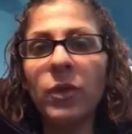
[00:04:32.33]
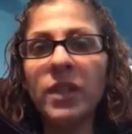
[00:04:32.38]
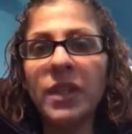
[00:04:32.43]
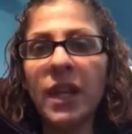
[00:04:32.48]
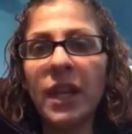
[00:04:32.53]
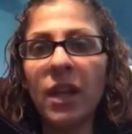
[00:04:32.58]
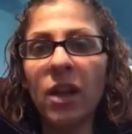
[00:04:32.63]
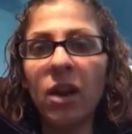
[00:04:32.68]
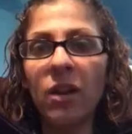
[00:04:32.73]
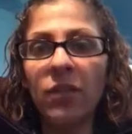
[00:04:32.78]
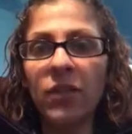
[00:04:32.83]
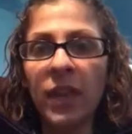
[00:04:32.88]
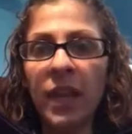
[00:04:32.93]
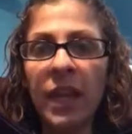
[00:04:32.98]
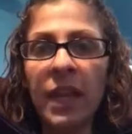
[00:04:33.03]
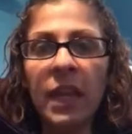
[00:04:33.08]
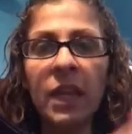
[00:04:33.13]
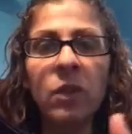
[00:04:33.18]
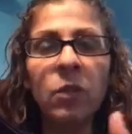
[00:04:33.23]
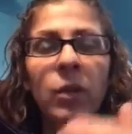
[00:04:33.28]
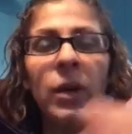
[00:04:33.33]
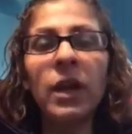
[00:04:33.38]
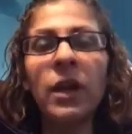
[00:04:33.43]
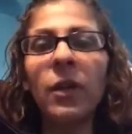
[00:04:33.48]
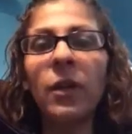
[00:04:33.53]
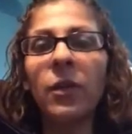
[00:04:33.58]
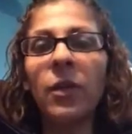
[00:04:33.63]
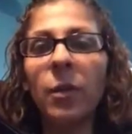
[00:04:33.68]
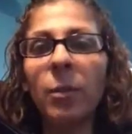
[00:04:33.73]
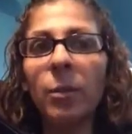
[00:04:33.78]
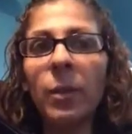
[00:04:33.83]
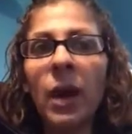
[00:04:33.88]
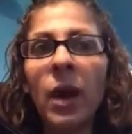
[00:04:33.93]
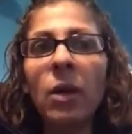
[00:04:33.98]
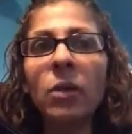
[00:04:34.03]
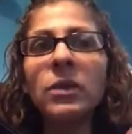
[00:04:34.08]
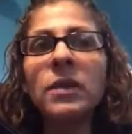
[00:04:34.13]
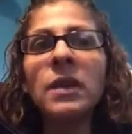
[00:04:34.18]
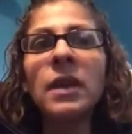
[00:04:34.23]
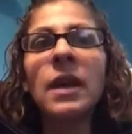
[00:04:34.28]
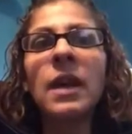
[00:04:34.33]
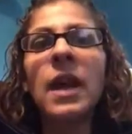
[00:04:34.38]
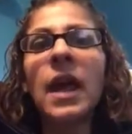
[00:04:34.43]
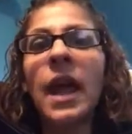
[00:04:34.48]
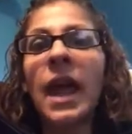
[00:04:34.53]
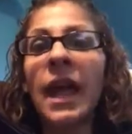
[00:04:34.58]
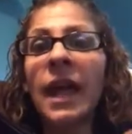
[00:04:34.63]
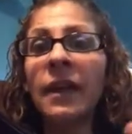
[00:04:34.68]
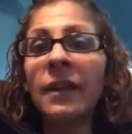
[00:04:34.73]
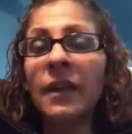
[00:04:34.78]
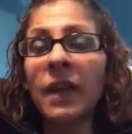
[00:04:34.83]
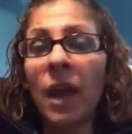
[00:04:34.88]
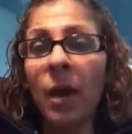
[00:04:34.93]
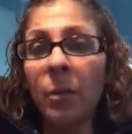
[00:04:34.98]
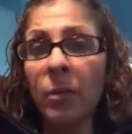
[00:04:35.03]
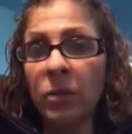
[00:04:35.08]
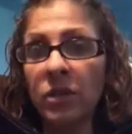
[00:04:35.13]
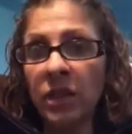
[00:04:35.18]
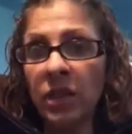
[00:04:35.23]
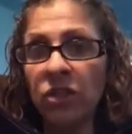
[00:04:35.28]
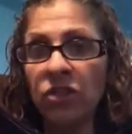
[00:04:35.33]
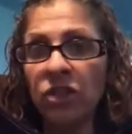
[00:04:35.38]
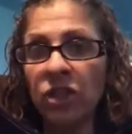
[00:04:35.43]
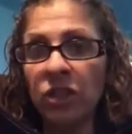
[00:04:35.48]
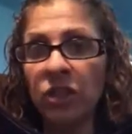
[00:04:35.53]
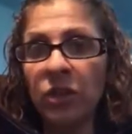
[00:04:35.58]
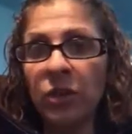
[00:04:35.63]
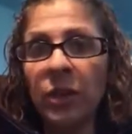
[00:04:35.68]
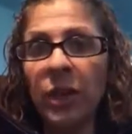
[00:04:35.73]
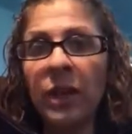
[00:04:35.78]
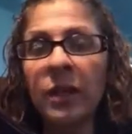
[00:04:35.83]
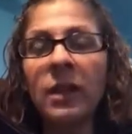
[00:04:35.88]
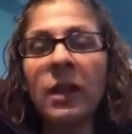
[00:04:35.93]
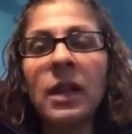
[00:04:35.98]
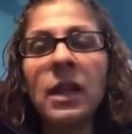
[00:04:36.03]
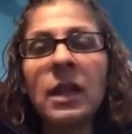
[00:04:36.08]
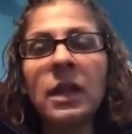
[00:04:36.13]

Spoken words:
We take off the hand wheel, the belt, and the upper tension unit.